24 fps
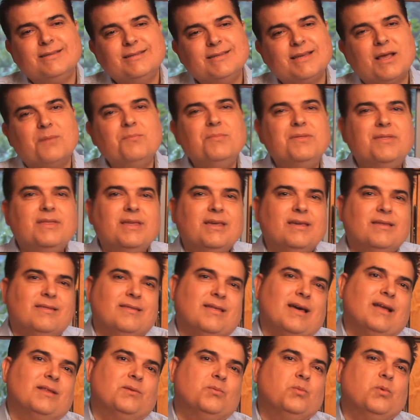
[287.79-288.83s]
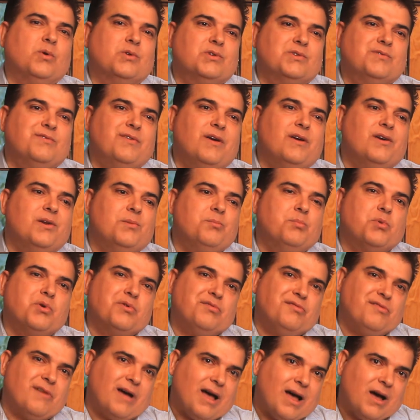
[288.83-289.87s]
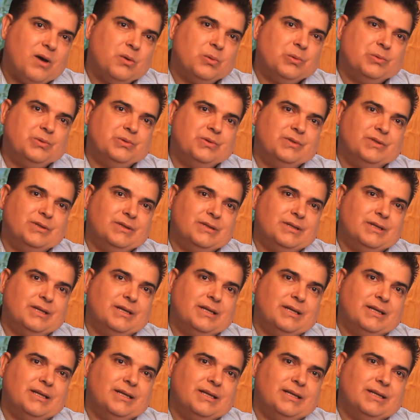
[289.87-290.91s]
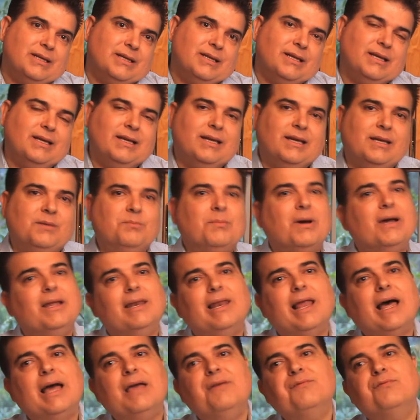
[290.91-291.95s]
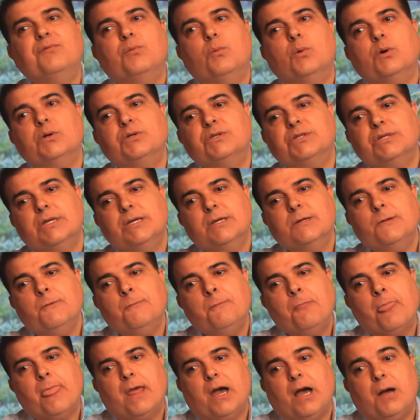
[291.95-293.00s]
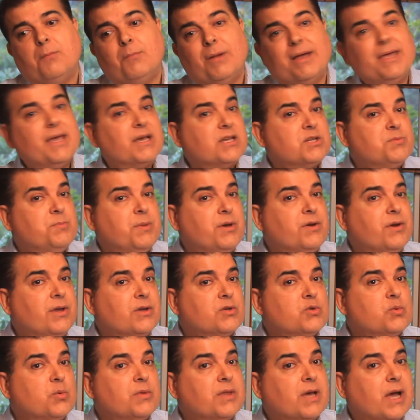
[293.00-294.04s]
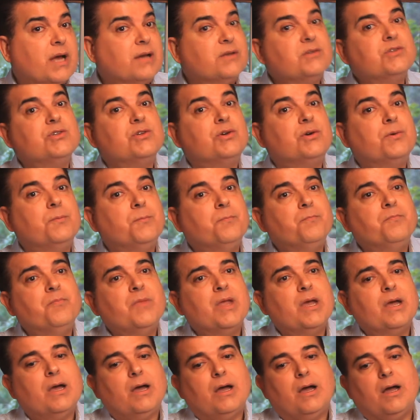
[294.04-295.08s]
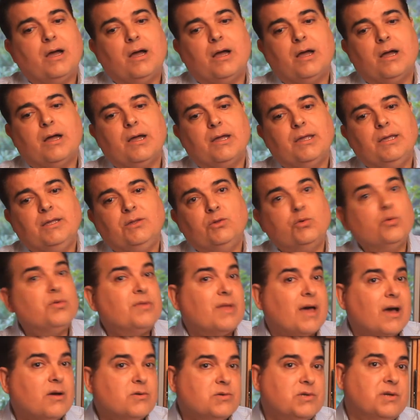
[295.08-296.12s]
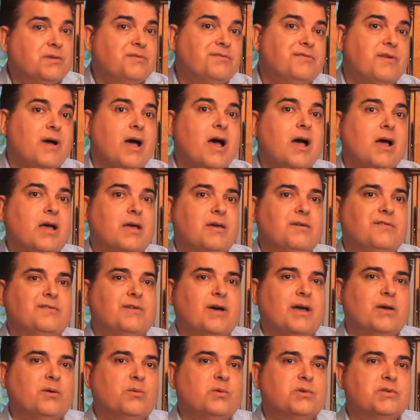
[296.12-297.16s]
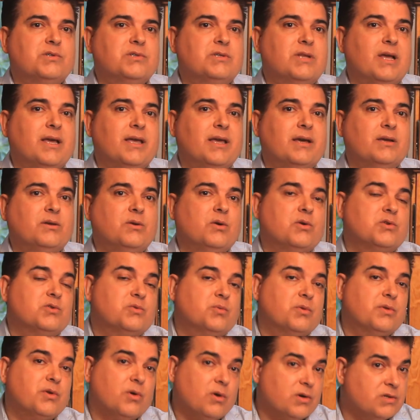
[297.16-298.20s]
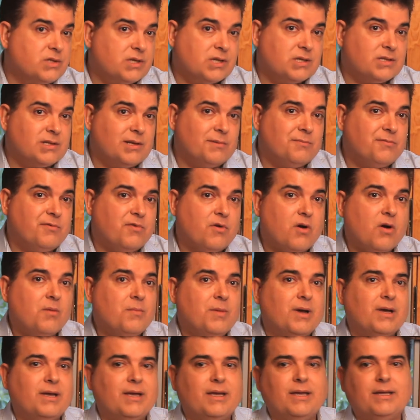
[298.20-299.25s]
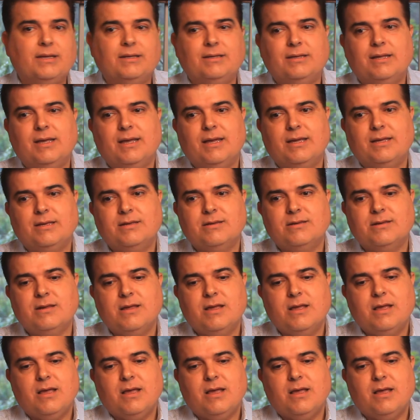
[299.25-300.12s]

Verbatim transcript: Something that was very profound uh, in my life was uh, my experience with cancer. Uh, in two thousand five, I was diagnosed with Hodgkin's lymphoma, and, and